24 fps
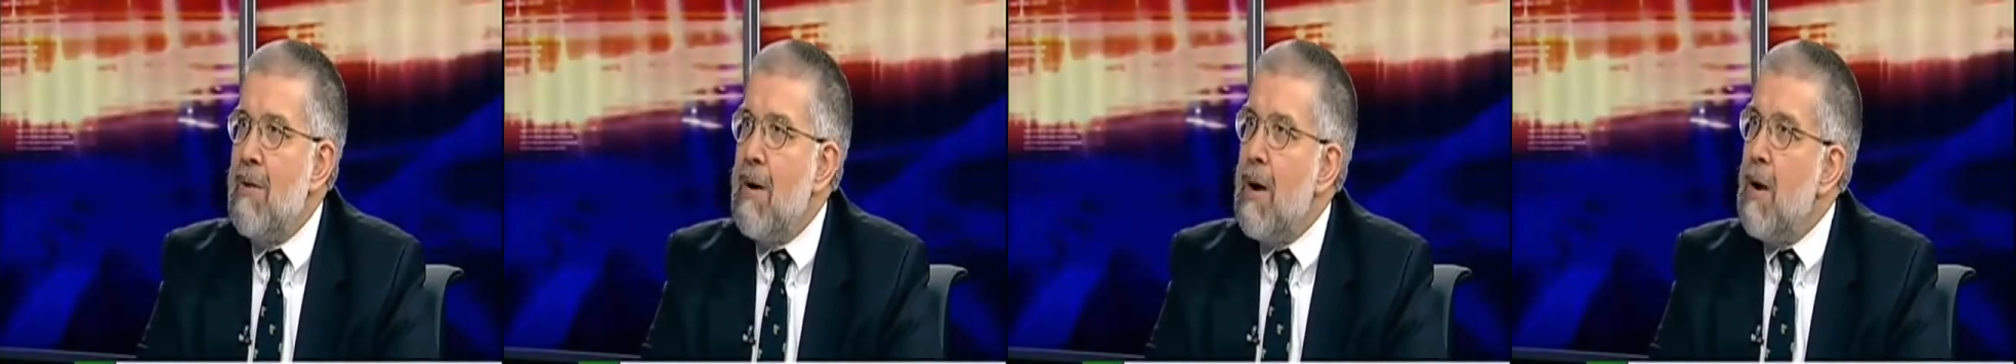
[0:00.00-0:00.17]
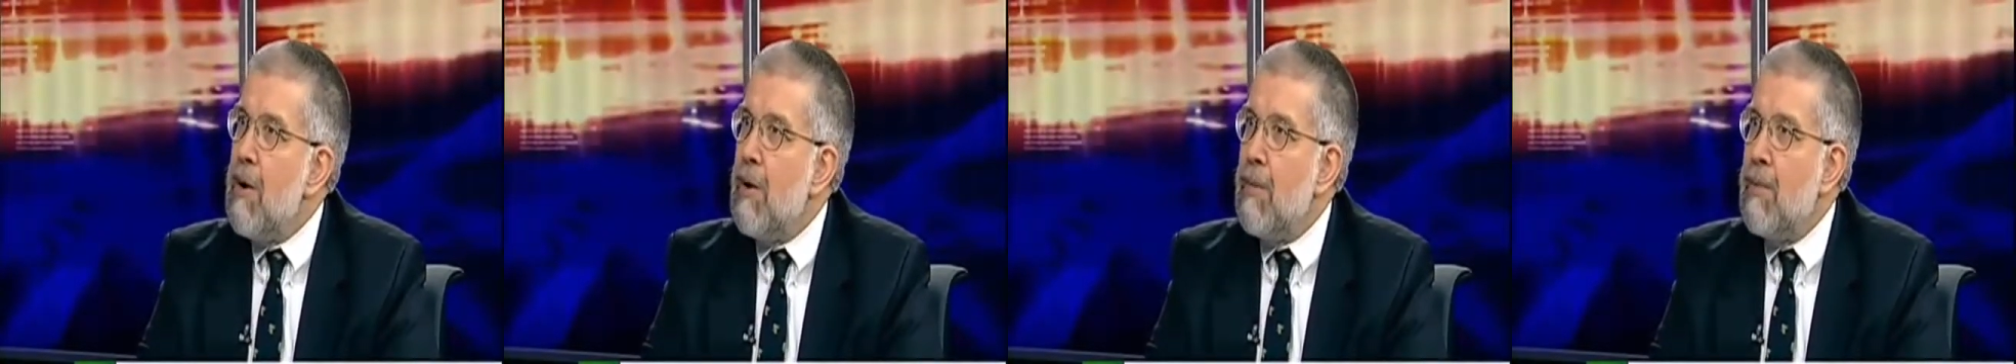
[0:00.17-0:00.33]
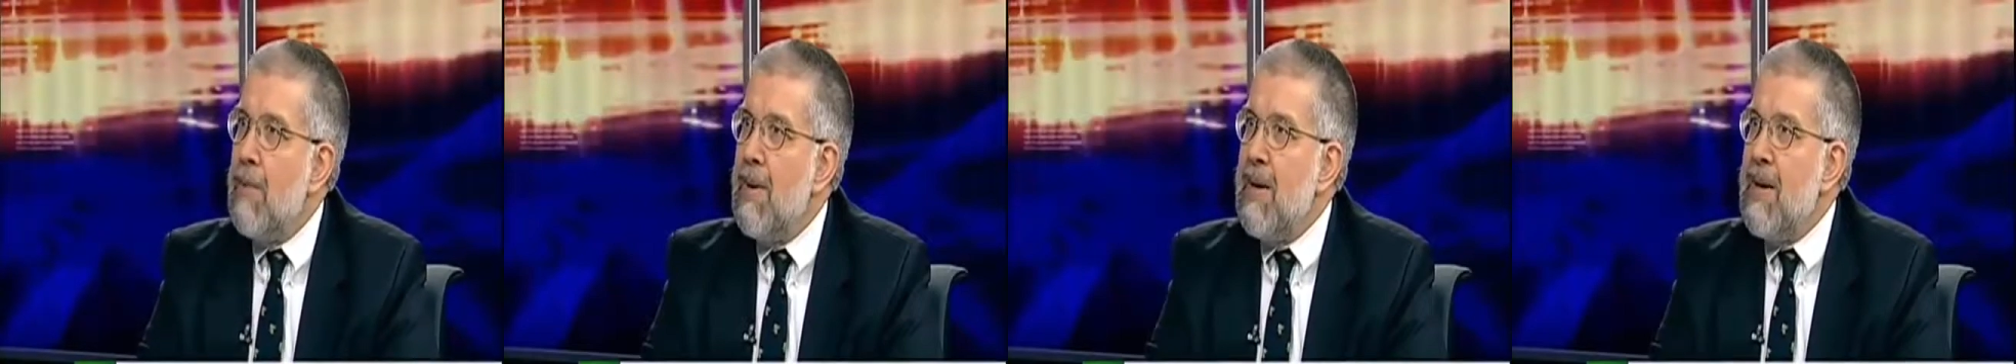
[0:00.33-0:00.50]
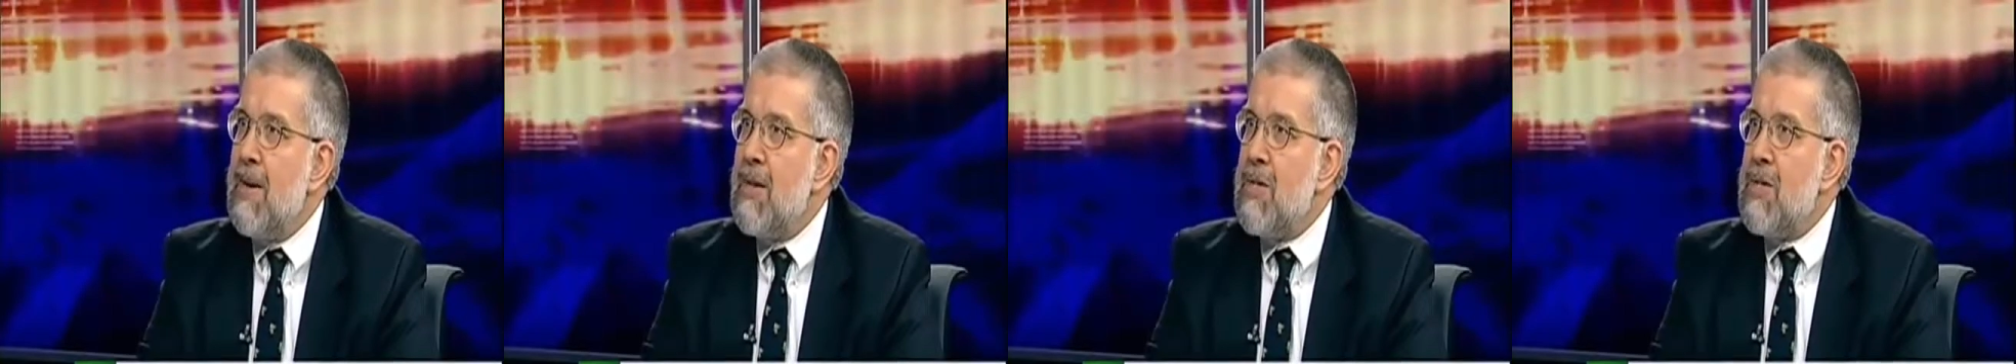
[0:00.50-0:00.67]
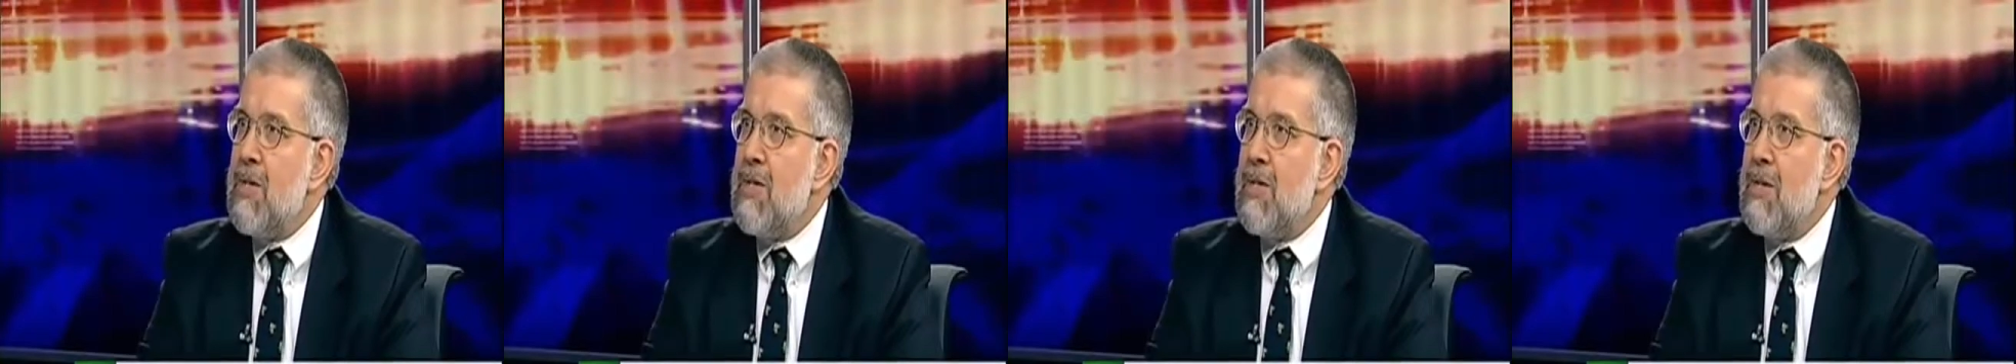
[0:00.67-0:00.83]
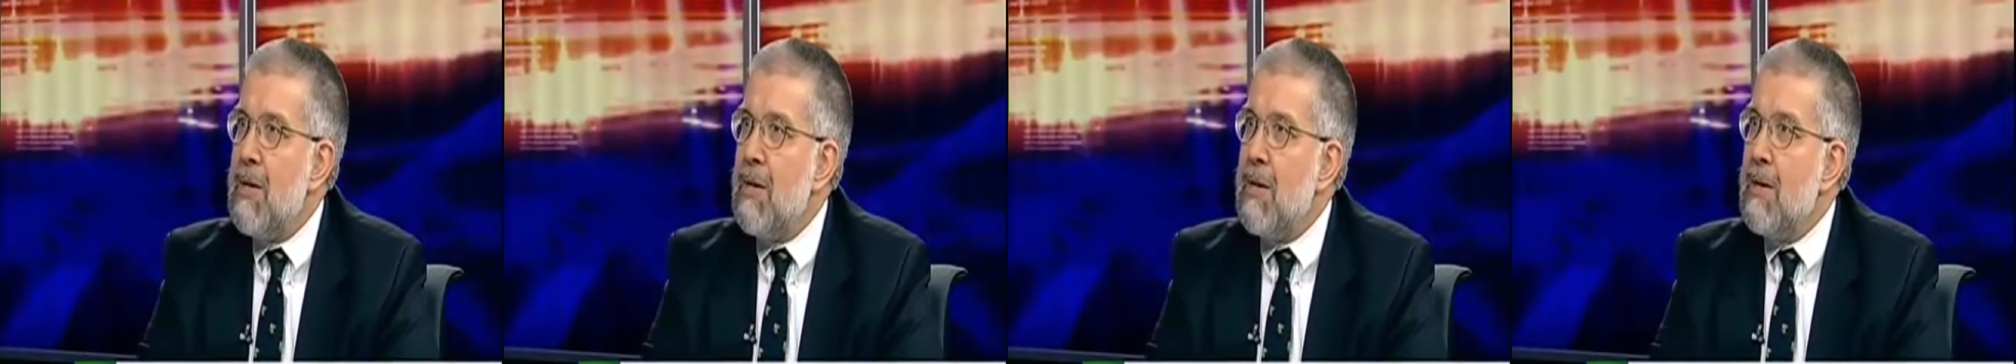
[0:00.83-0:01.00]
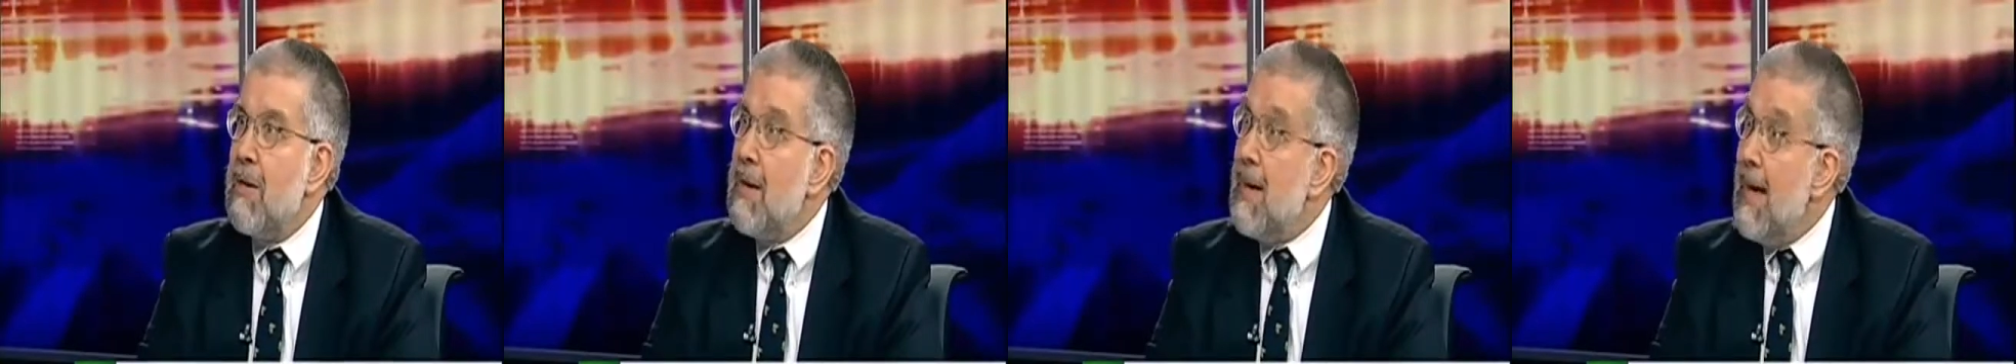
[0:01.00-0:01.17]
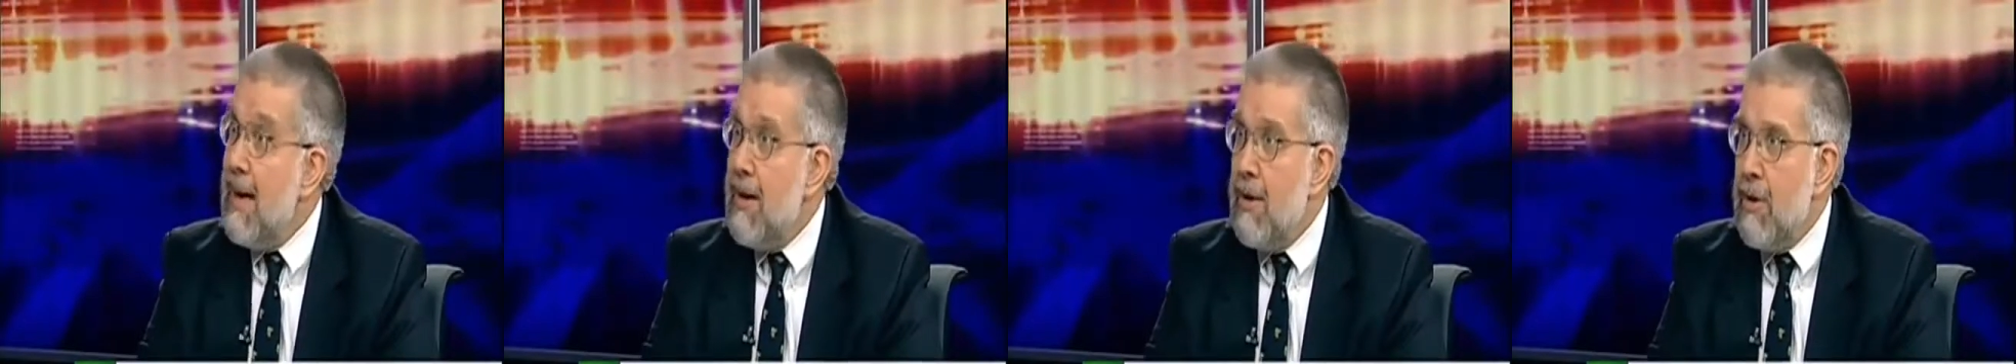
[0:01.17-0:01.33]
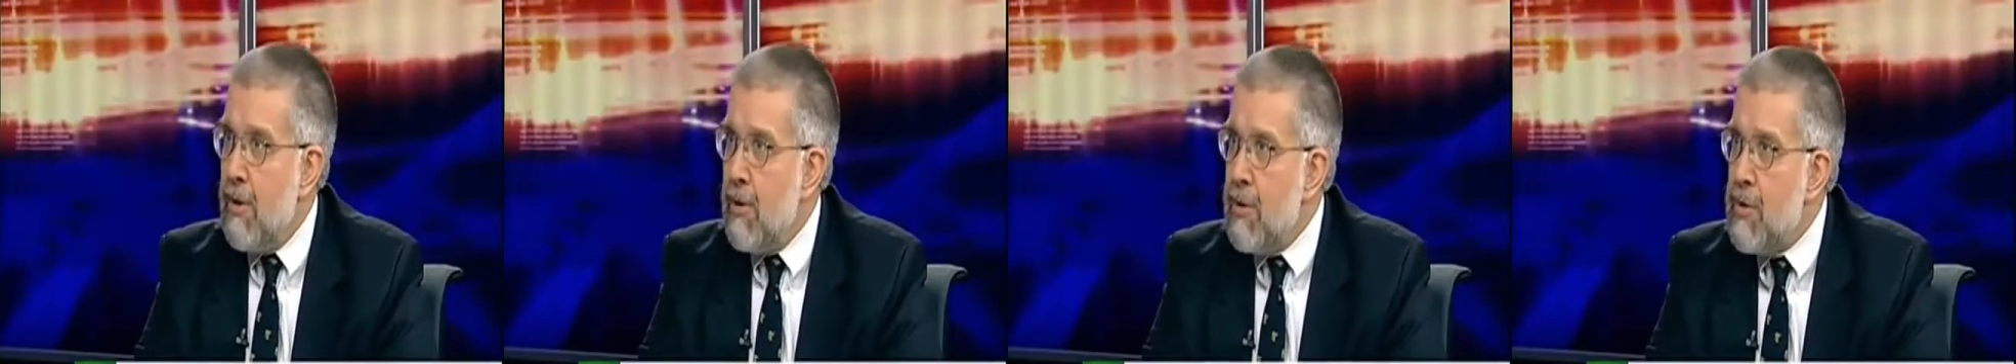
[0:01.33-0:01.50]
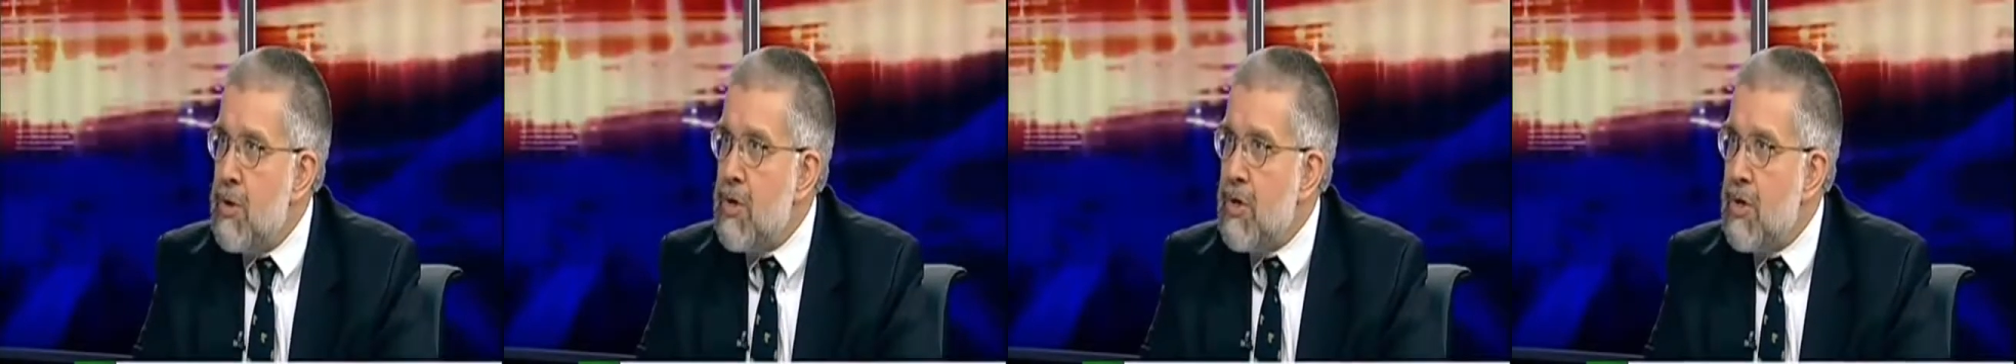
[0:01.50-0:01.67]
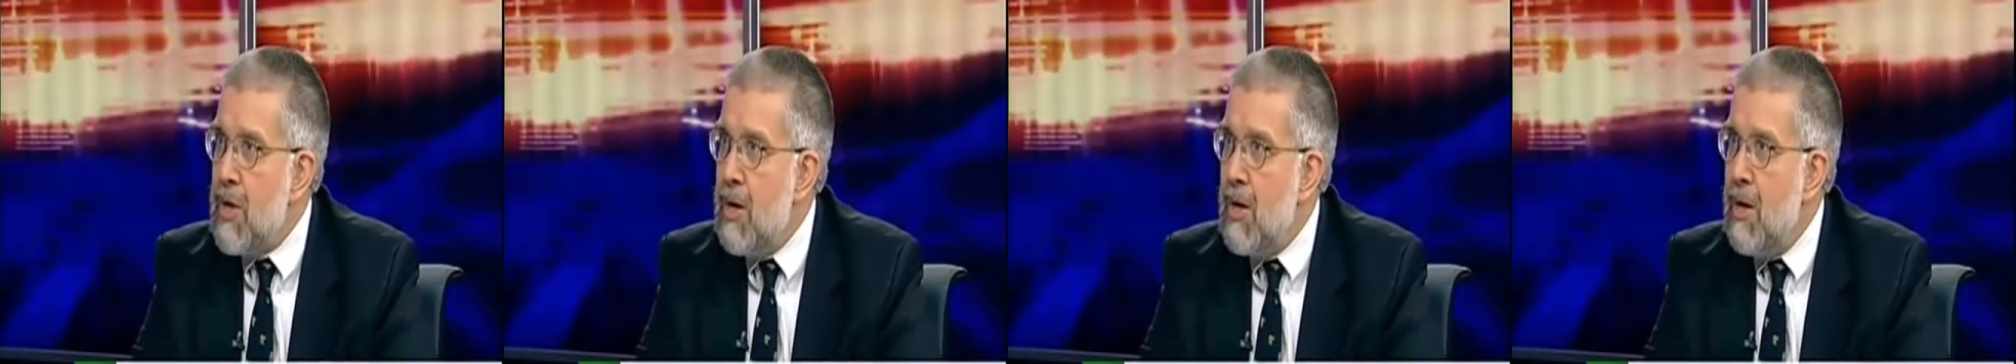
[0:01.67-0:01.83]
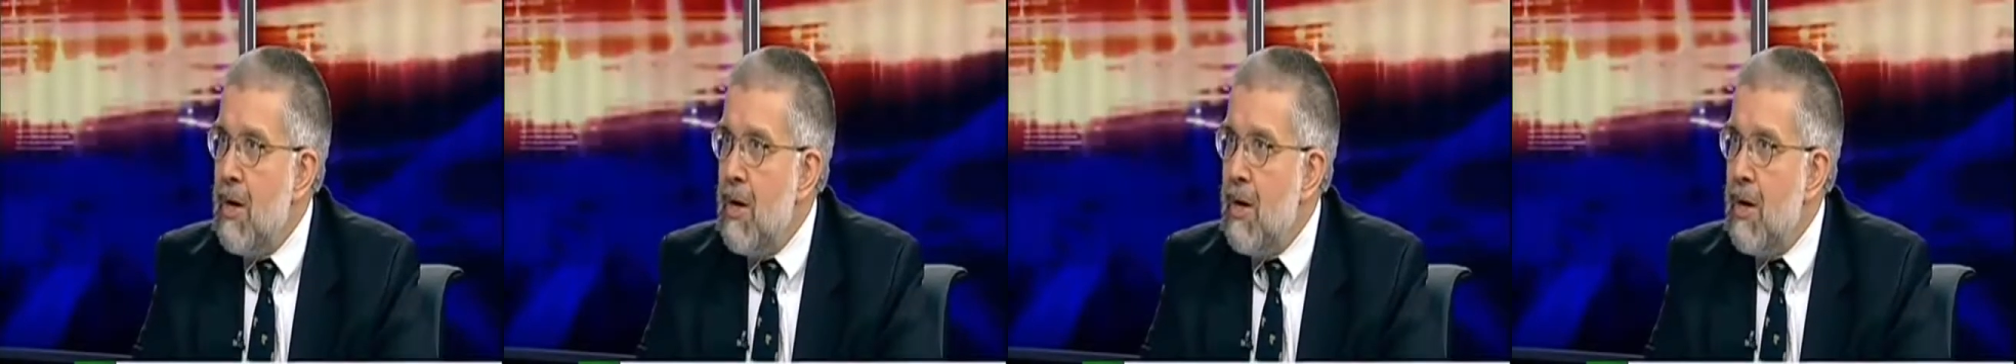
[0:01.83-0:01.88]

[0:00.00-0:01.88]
our biggest lenders.